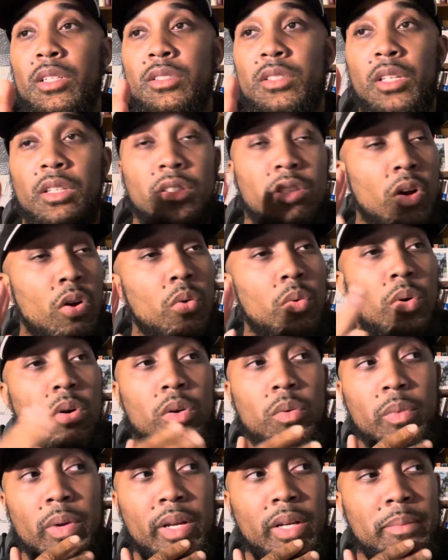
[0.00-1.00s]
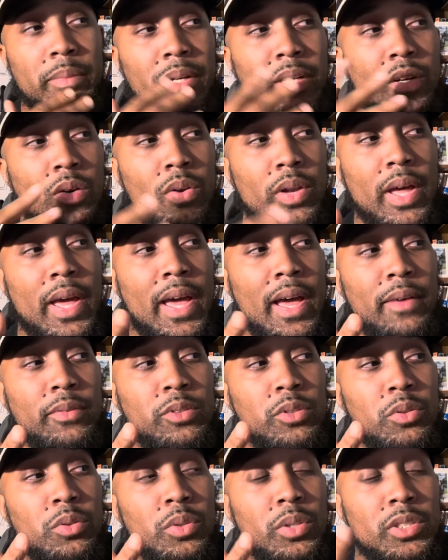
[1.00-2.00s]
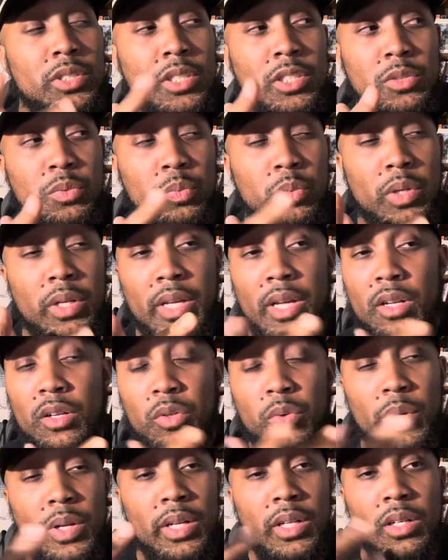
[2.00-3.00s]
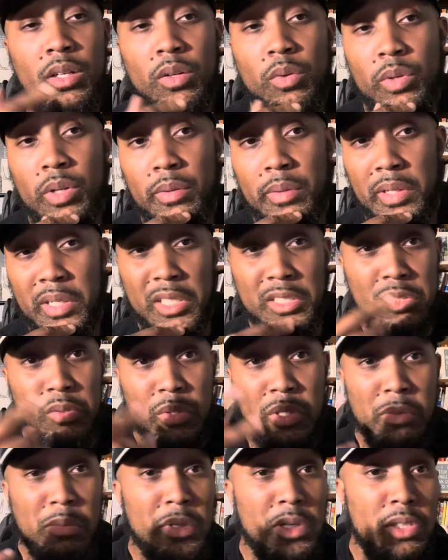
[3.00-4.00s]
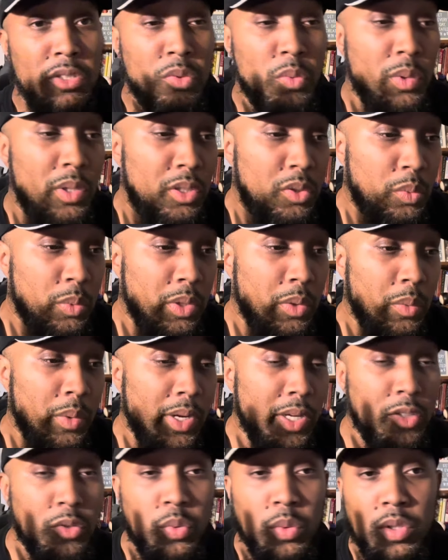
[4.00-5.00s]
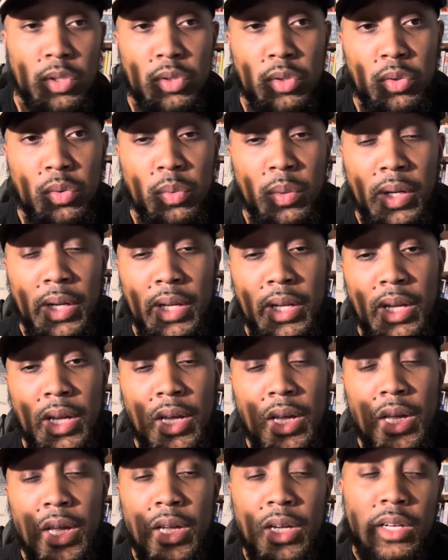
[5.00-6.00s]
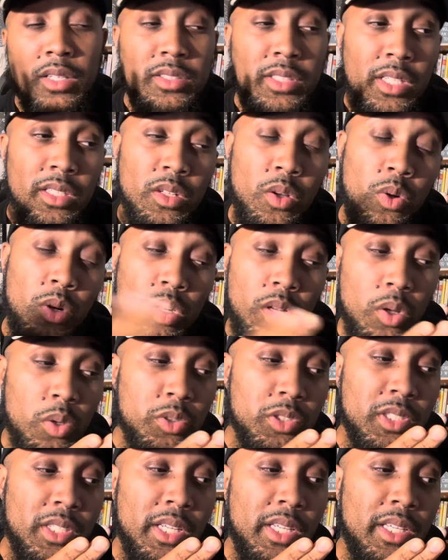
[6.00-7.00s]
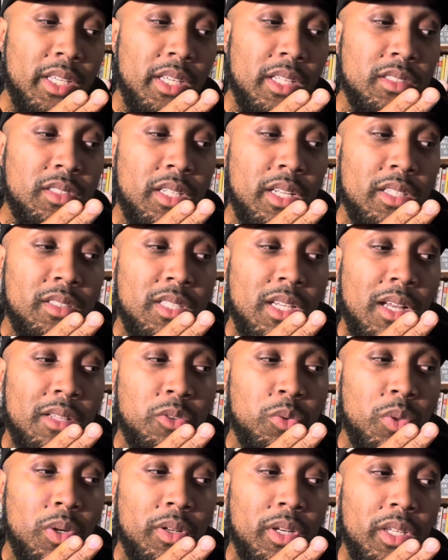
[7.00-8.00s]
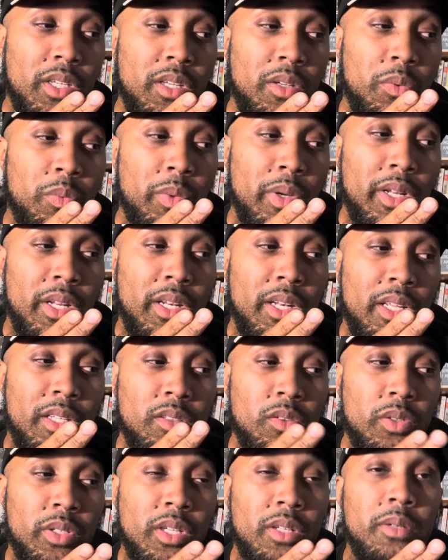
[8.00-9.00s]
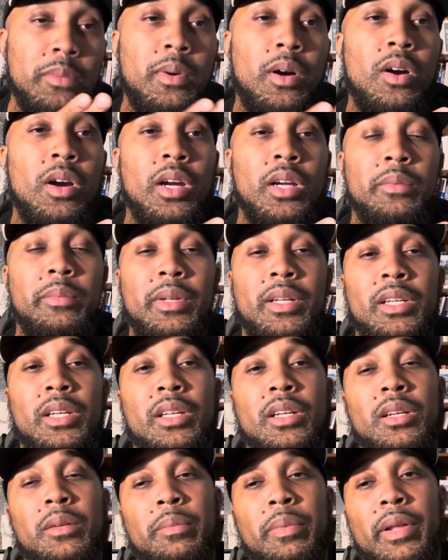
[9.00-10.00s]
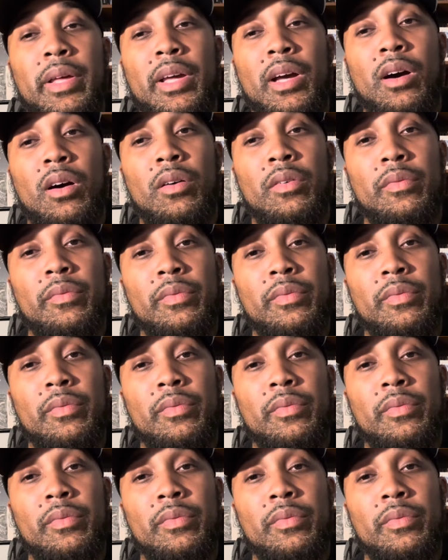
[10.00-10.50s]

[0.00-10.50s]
they don't want to rank them, but they're gonna have to. It's just what kind of credit they don't give them. They're just gonna give them a little 23 rank, 22 rank, because they know the closer they get to that top 12 and they keep winning, they're gonna get them an argument to get in the playoff.